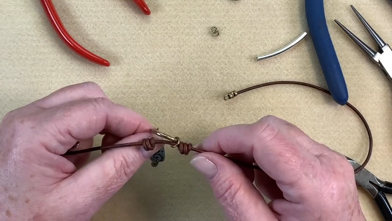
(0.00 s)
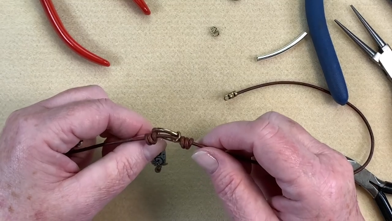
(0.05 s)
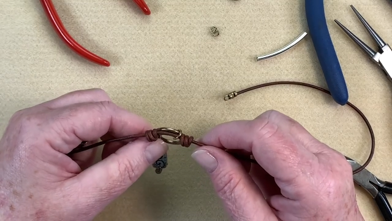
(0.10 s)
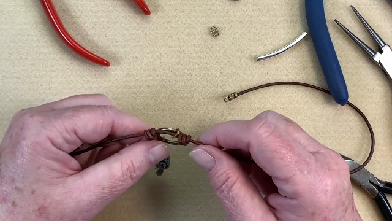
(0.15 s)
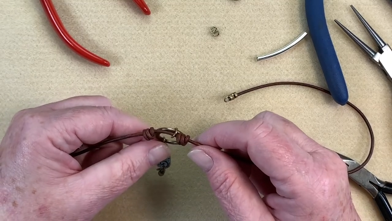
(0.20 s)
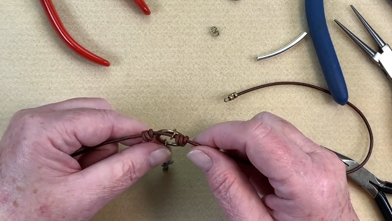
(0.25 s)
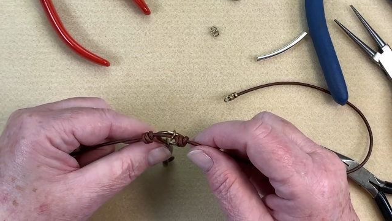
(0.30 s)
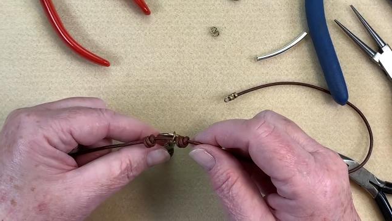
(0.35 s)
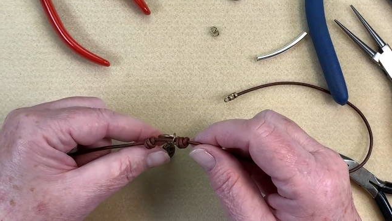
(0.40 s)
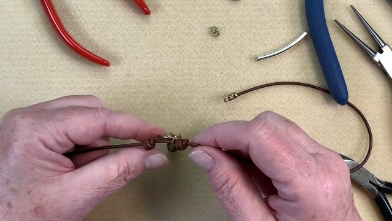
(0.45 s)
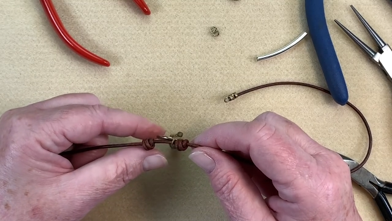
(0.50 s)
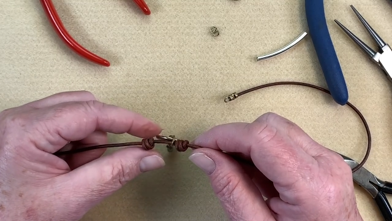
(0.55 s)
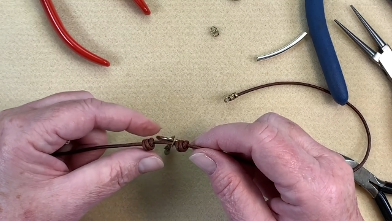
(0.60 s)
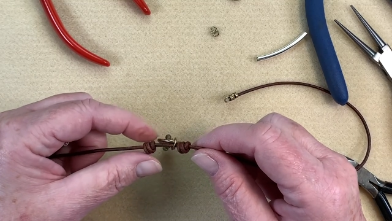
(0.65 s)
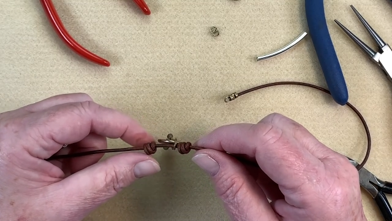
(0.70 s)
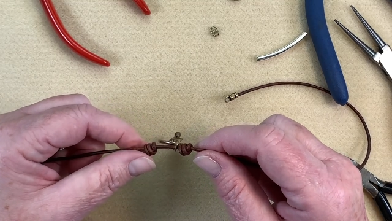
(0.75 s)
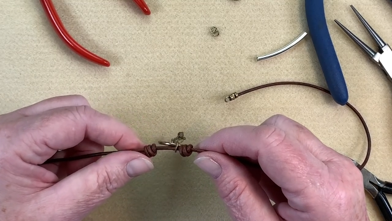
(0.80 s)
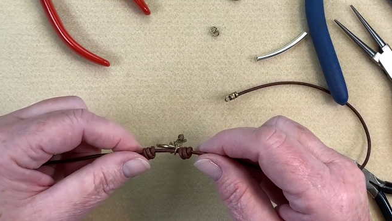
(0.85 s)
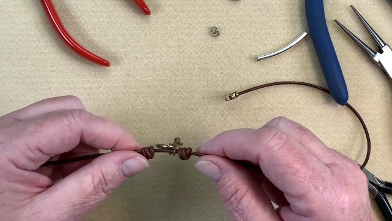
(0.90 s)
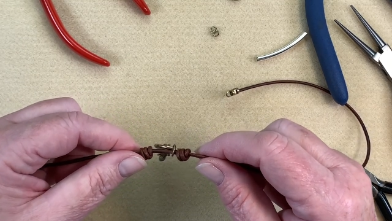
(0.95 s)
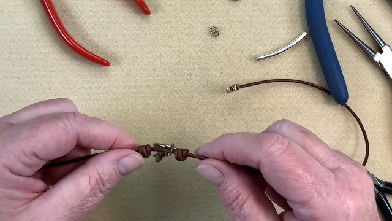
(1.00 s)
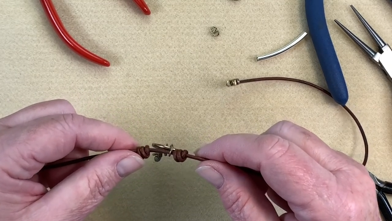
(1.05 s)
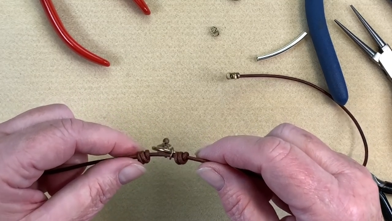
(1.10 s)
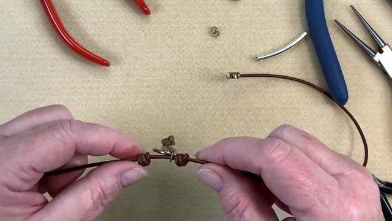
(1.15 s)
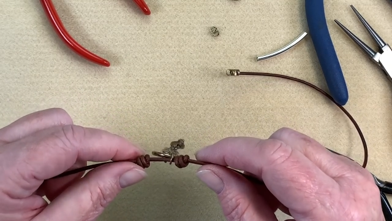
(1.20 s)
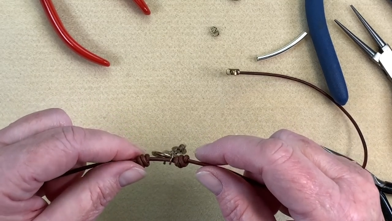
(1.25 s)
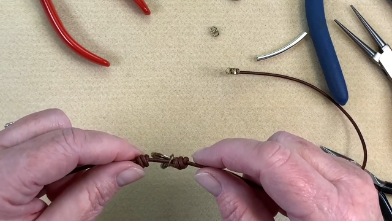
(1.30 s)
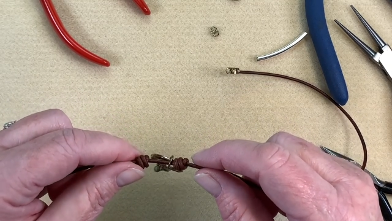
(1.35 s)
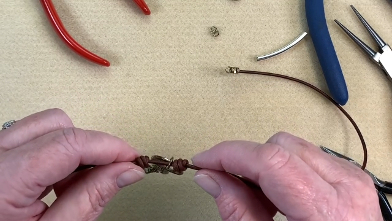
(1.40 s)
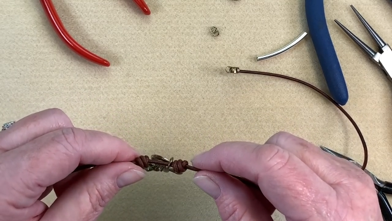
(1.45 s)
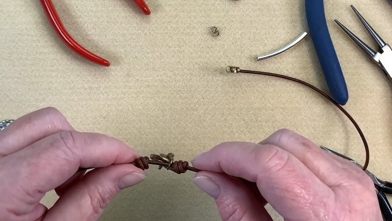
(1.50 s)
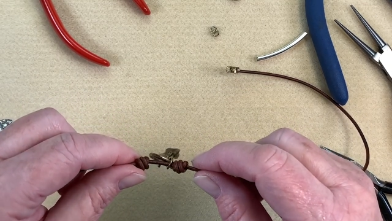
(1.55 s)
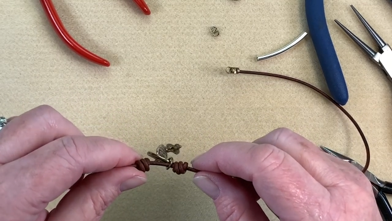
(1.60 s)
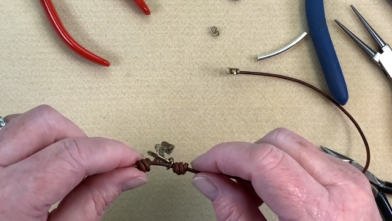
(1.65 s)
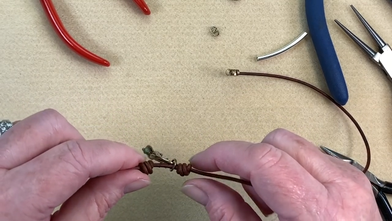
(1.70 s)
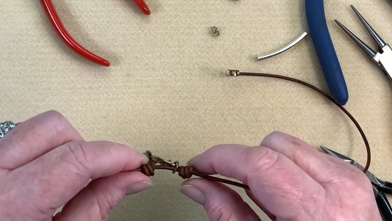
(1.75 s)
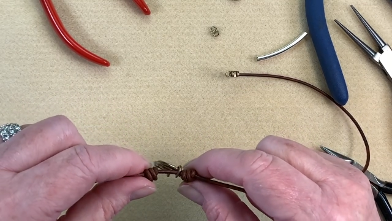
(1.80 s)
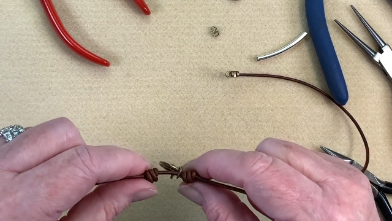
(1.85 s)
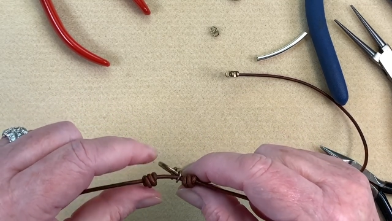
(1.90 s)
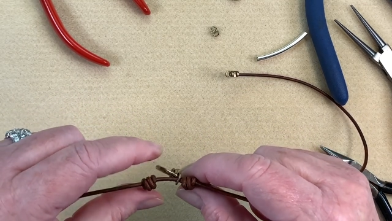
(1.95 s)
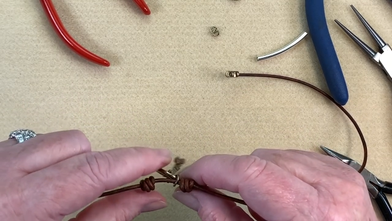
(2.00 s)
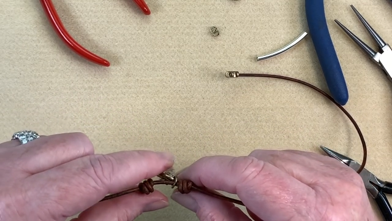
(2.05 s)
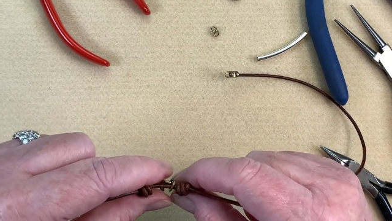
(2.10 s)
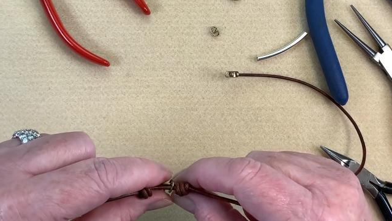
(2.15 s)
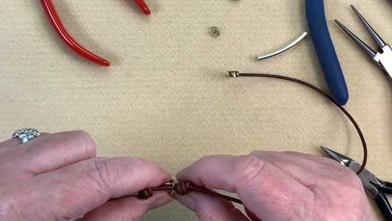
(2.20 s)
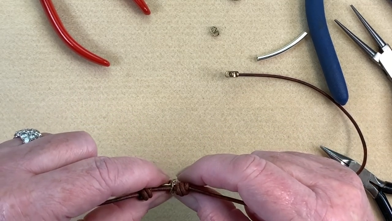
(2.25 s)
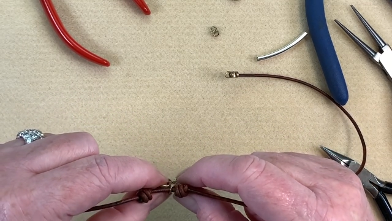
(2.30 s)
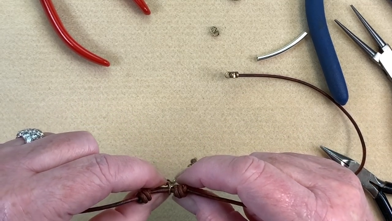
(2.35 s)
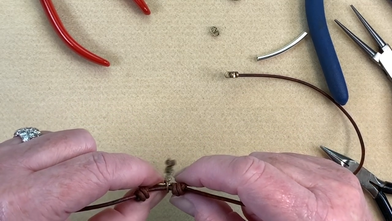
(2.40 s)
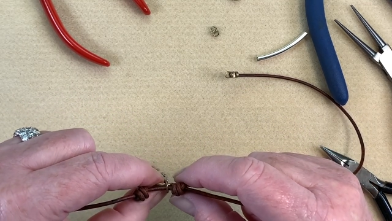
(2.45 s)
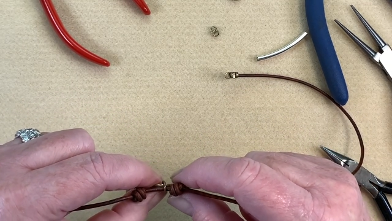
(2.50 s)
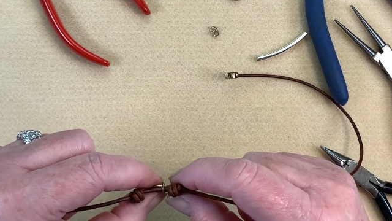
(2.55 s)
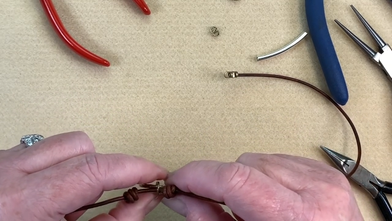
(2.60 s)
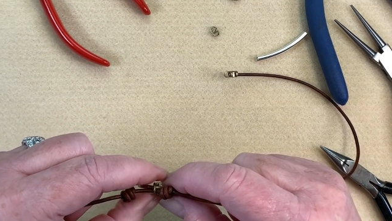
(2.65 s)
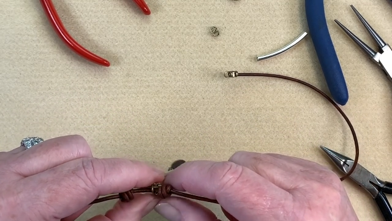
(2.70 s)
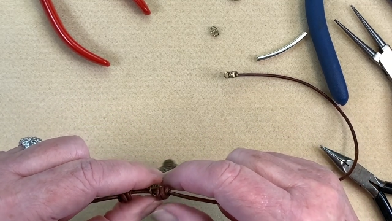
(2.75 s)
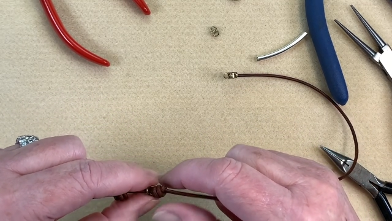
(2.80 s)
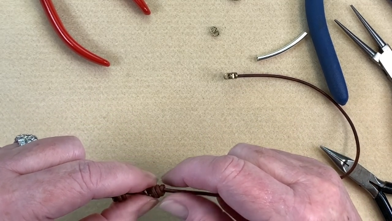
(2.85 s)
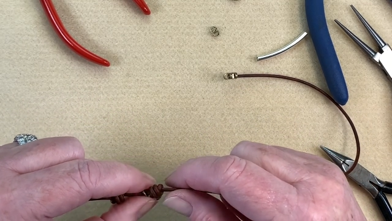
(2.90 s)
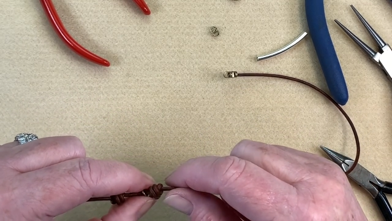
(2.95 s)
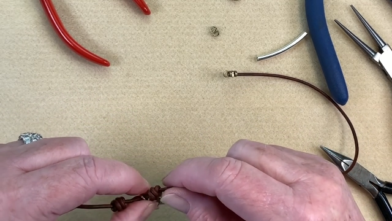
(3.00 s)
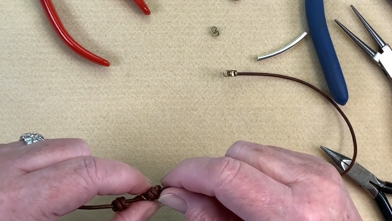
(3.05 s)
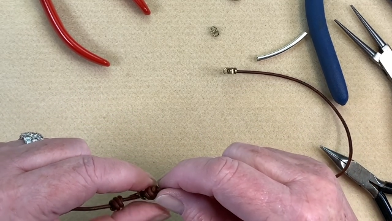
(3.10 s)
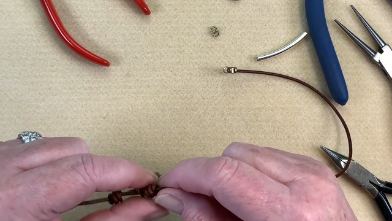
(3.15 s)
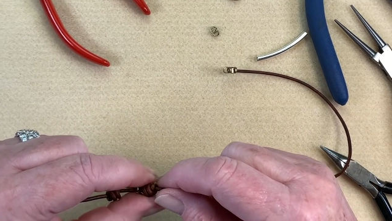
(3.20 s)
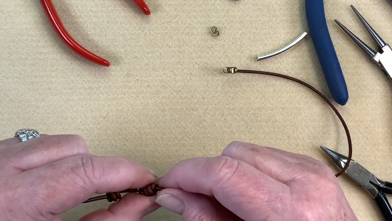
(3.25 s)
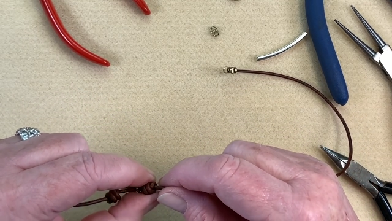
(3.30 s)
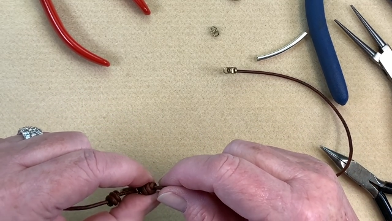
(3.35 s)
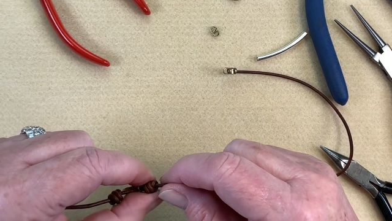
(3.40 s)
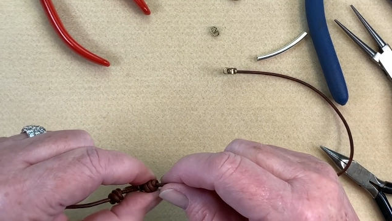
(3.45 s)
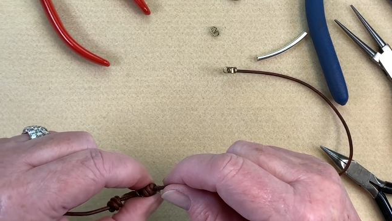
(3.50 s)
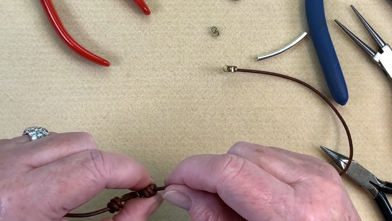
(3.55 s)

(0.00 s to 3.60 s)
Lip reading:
Nobody's mouth can be seen.